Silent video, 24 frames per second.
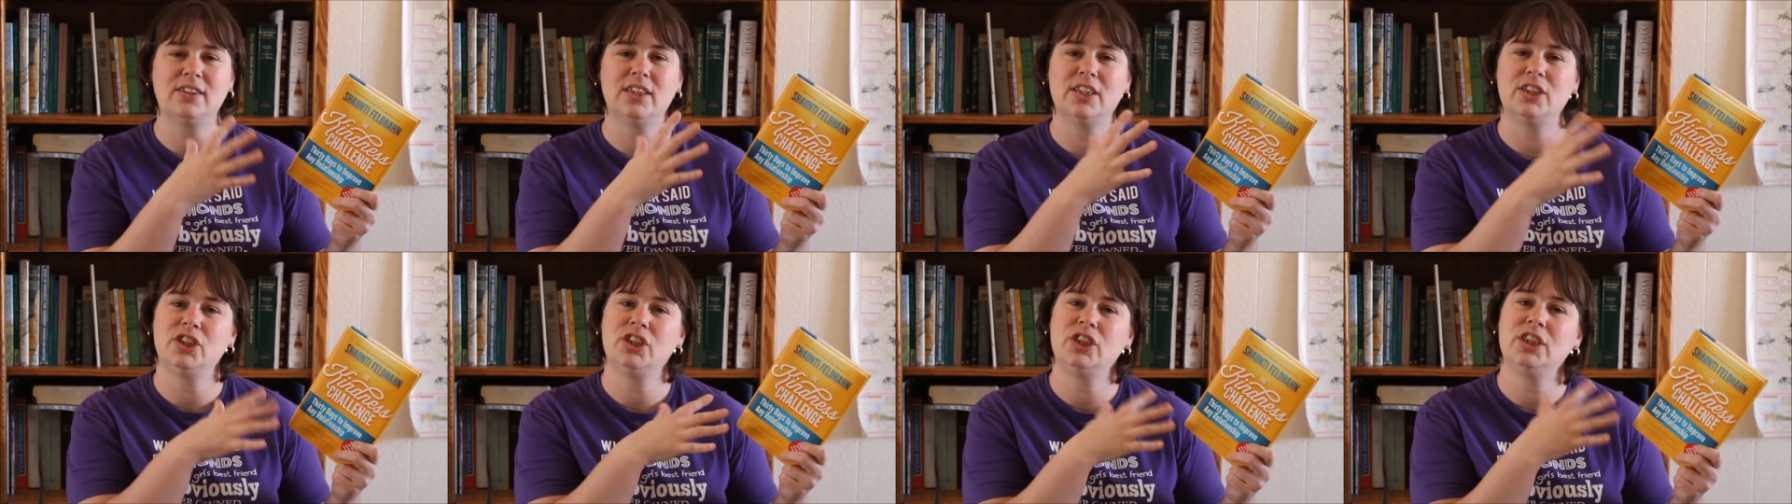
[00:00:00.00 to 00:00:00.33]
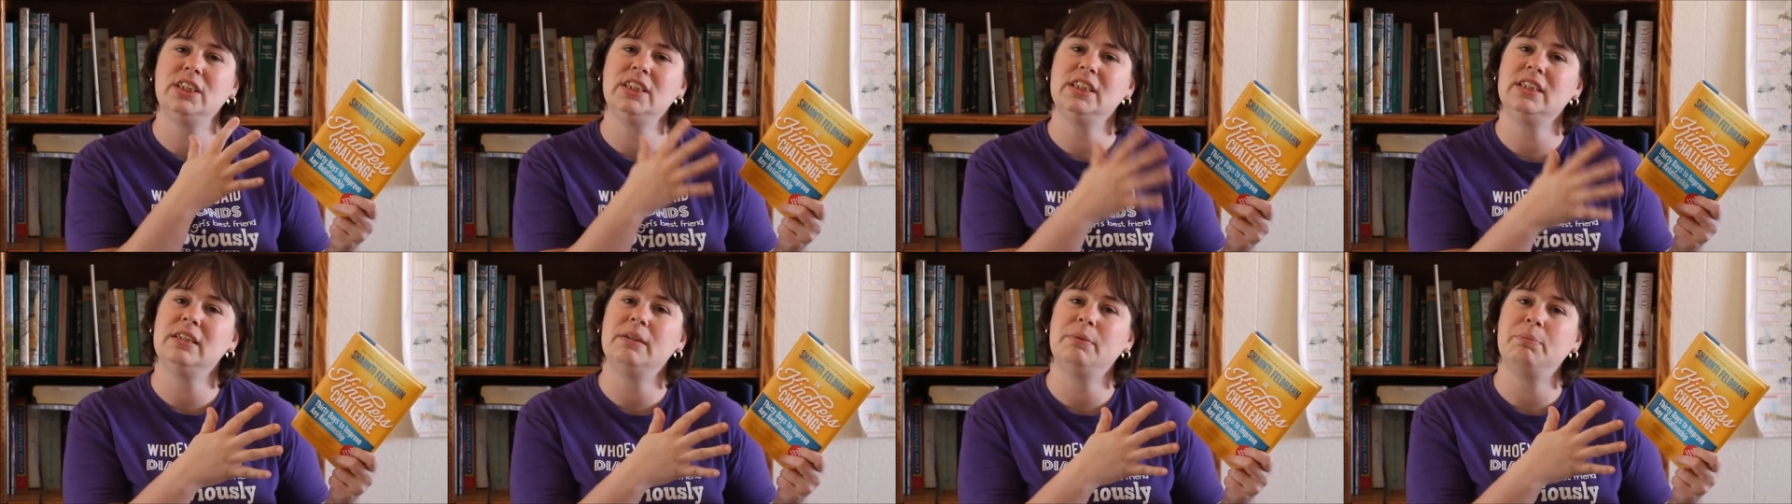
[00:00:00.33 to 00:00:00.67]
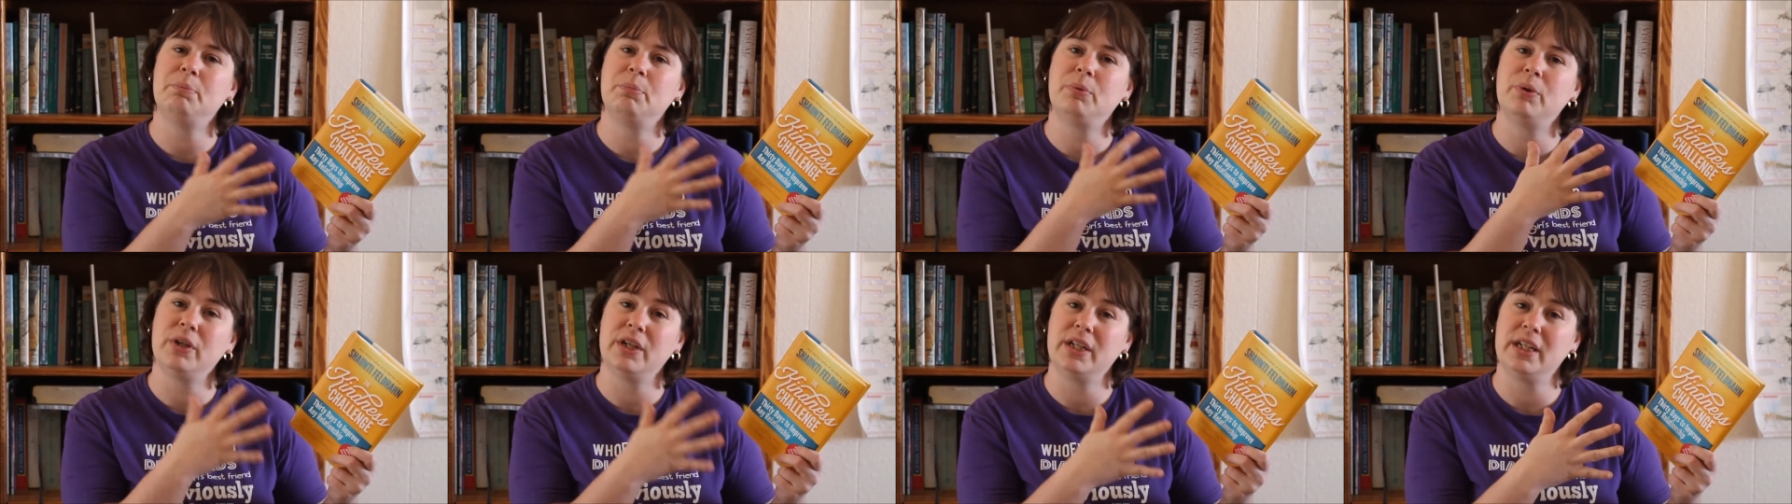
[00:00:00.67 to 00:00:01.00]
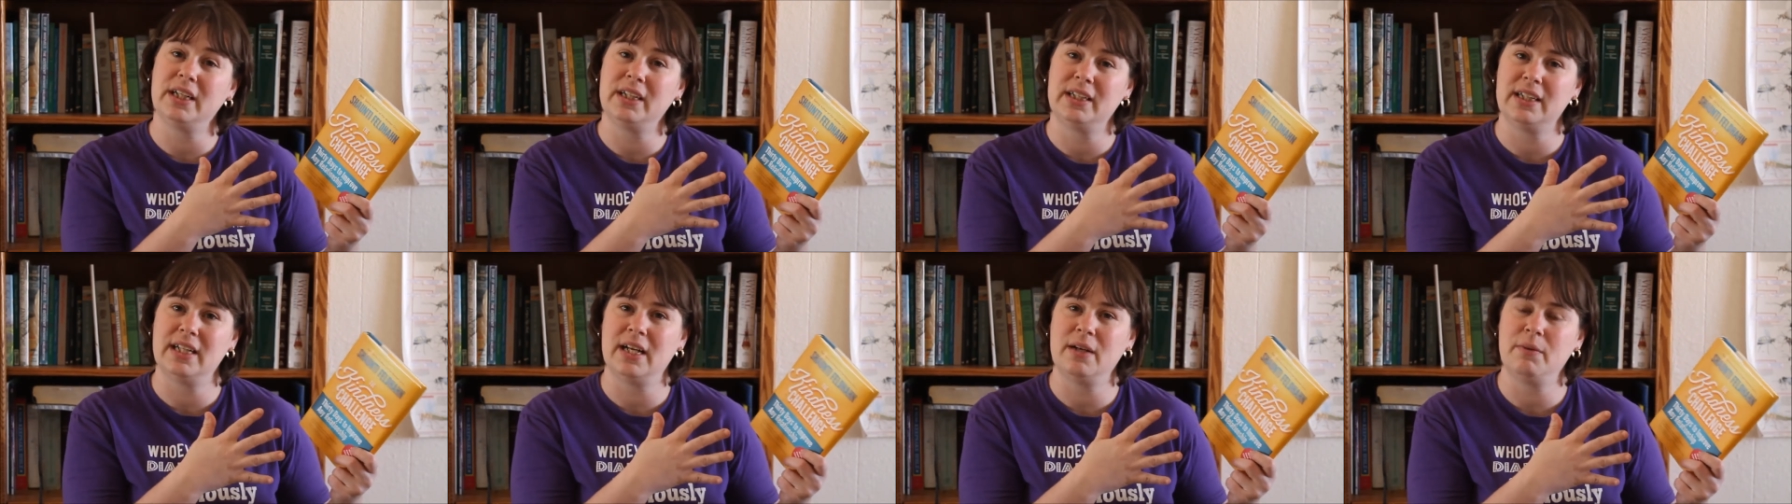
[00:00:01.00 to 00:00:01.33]
that she put
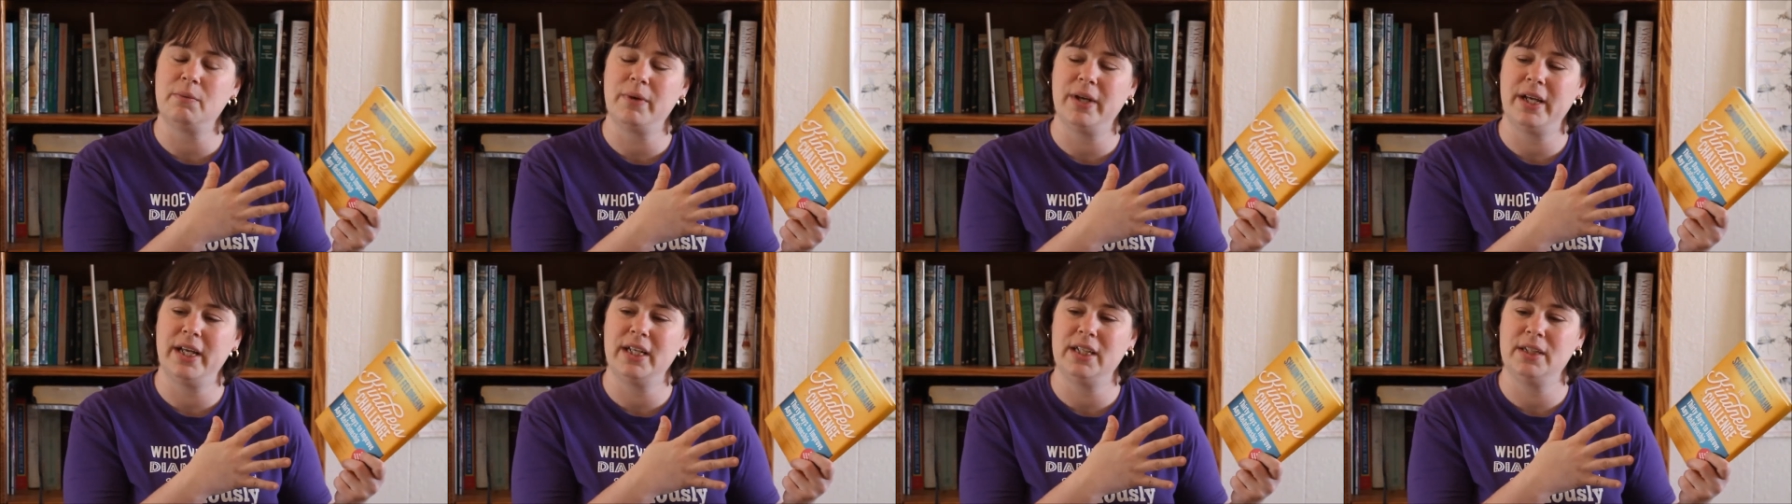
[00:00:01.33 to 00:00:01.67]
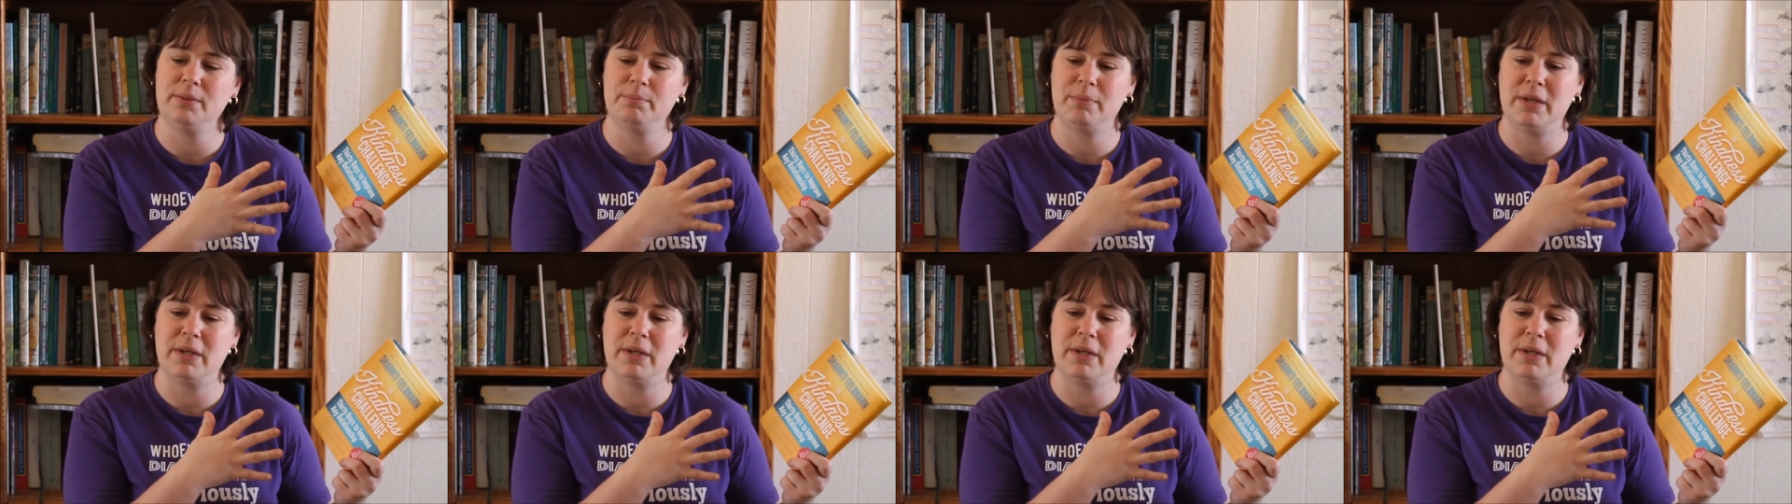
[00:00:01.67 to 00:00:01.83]
it in that way.